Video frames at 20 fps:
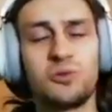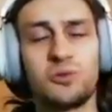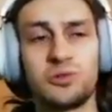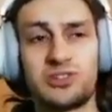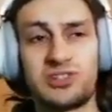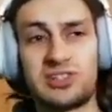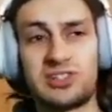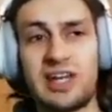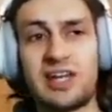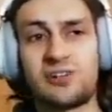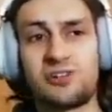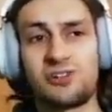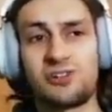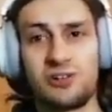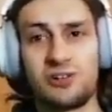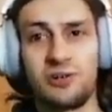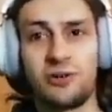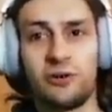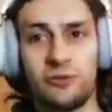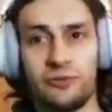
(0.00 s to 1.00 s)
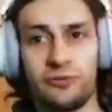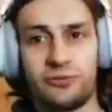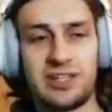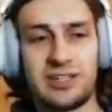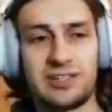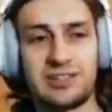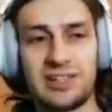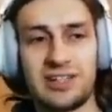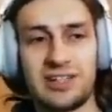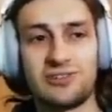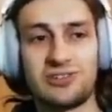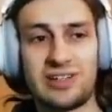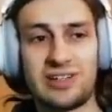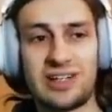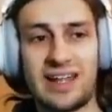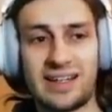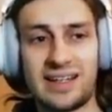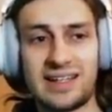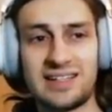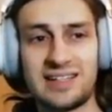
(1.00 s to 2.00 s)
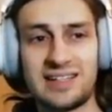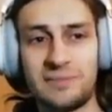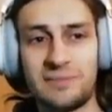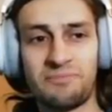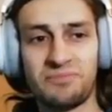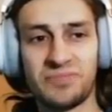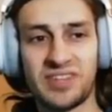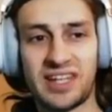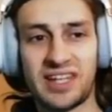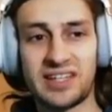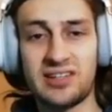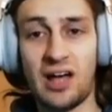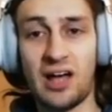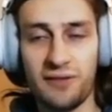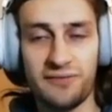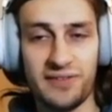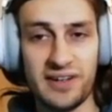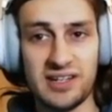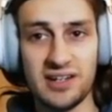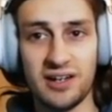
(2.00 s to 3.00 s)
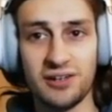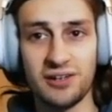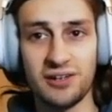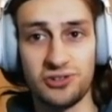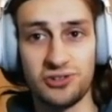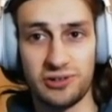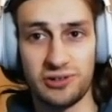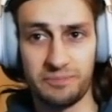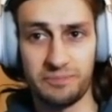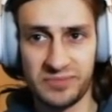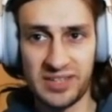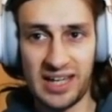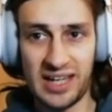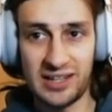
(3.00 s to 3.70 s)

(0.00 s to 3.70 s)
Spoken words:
section of this dungeon. Like it's half a dungeon.